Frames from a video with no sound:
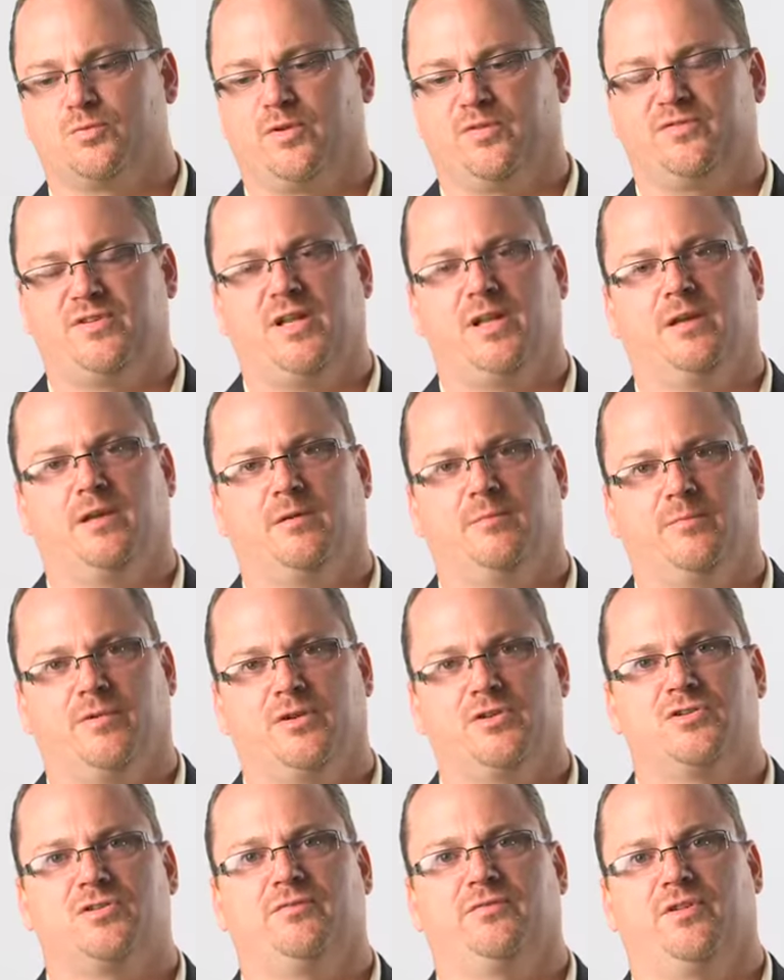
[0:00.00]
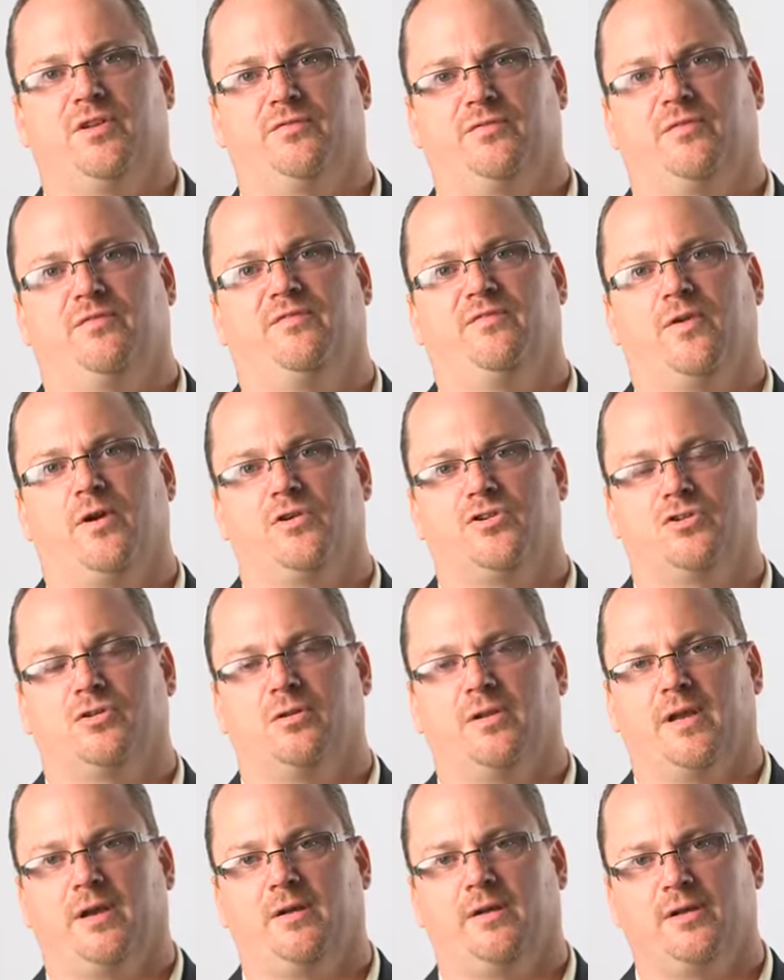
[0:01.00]
We've taken a bunch of different
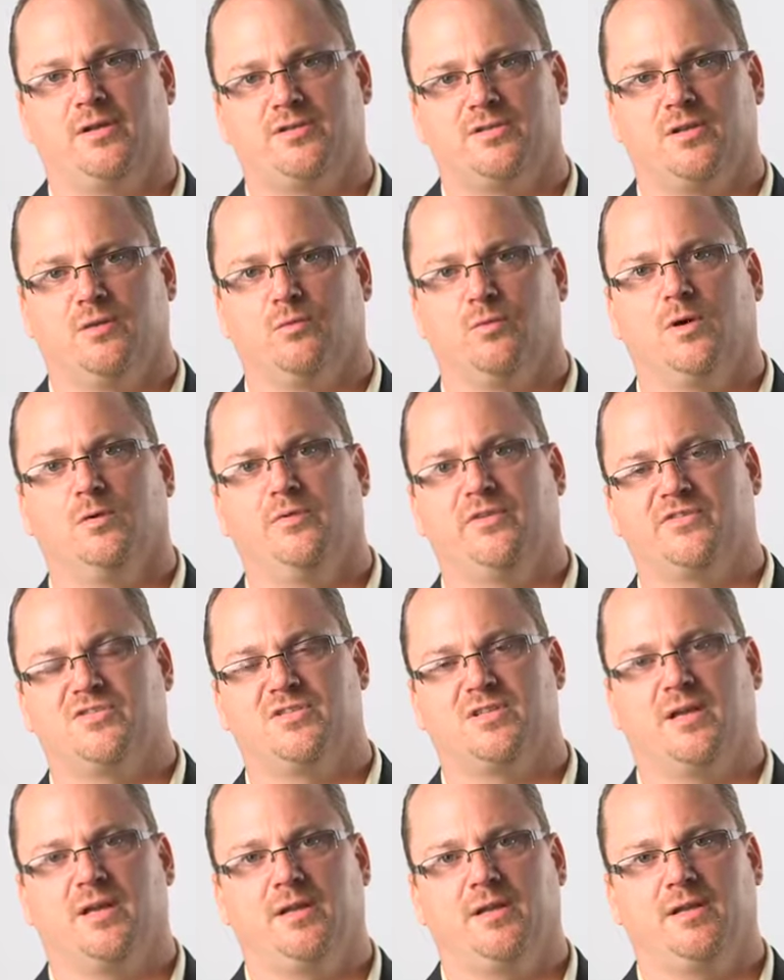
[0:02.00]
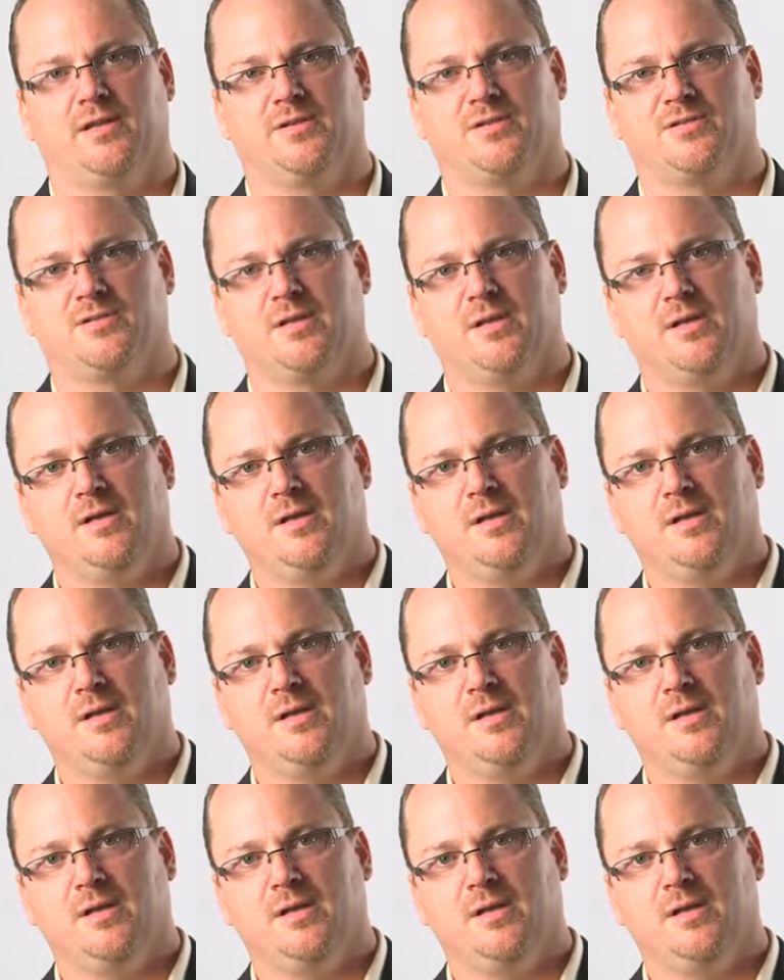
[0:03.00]
functional areas and what we've said is